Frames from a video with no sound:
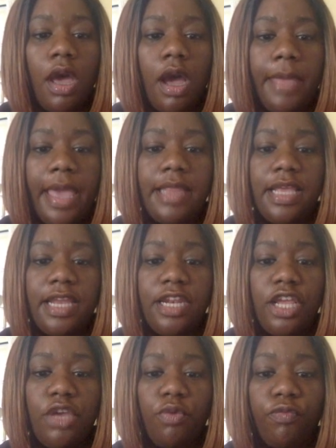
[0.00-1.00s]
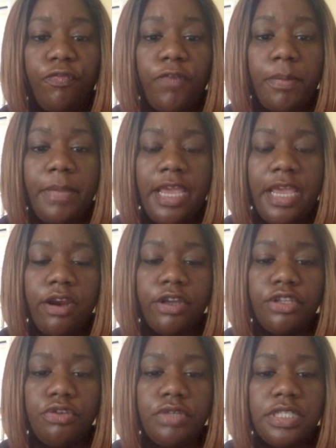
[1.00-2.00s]
And then from here,
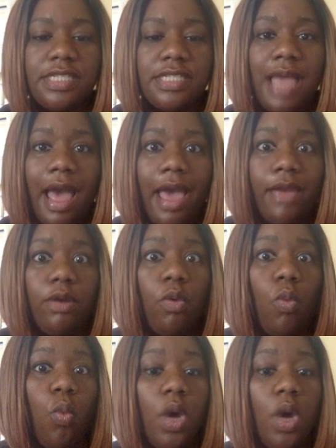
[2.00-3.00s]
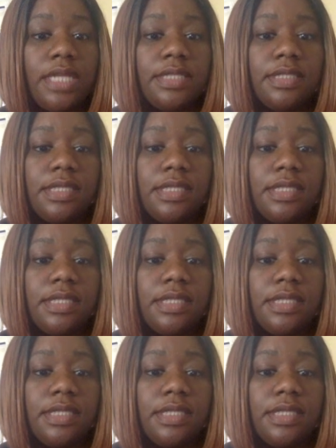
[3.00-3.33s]
you can decide what